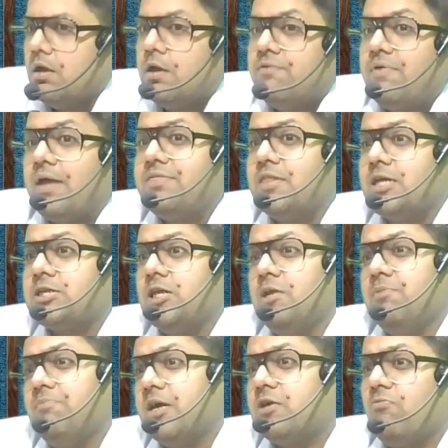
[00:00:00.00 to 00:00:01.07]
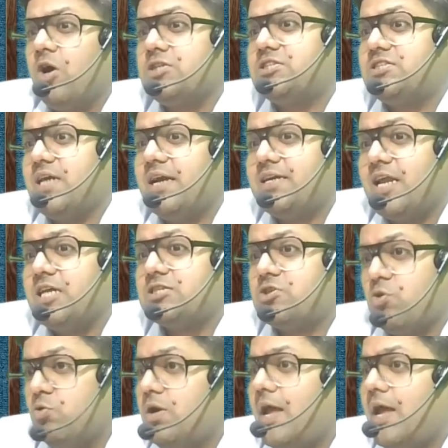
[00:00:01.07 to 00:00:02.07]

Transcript: When this limit was set as 2